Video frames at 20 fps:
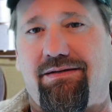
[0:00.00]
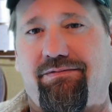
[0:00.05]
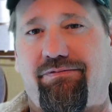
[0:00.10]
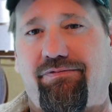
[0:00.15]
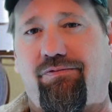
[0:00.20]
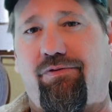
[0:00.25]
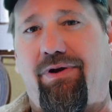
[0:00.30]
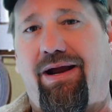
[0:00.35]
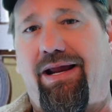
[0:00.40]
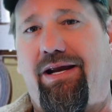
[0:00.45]

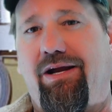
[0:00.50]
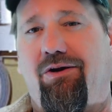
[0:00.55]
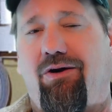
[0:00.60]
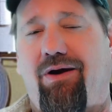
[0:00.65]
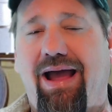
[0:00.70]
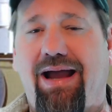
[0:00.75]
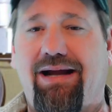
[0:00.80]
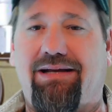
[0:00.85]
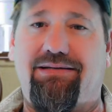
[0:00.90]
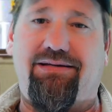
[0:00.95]
of
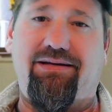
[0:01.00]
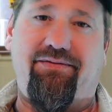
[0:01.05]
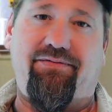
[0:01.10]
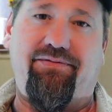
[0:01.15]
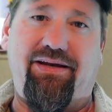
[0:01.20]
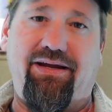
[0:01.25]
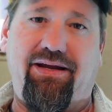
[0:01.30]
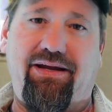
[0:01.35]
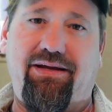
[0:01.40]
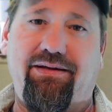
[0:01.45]

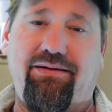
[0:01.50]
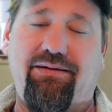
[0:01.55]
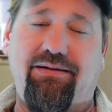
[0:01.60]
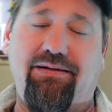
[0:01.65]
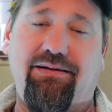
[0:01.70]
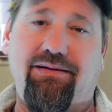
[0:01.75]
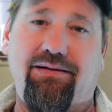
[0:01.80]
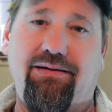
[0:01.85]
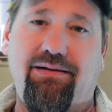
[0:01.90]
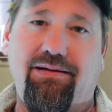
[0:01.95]
radioactivity
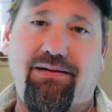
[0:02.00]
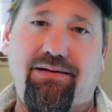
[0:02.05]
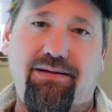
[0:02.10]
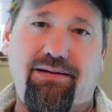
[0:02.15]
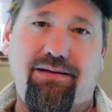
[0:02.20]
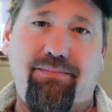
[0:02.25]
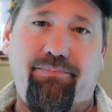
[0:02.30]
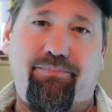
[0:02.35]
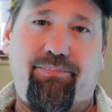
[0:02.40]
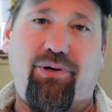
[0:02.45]

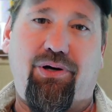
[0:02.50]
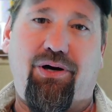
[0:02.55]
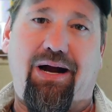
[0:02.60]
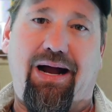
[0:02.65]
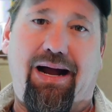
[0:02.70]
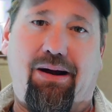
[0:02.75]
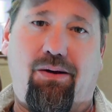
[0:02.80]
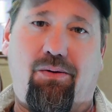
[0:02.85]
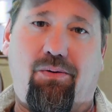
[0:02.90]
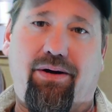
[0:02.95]
per
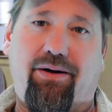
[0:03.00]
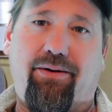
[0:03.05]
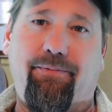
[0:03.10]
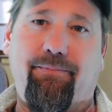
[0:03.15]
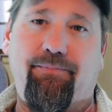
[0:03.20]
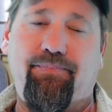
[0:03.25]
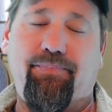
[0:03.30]
hour.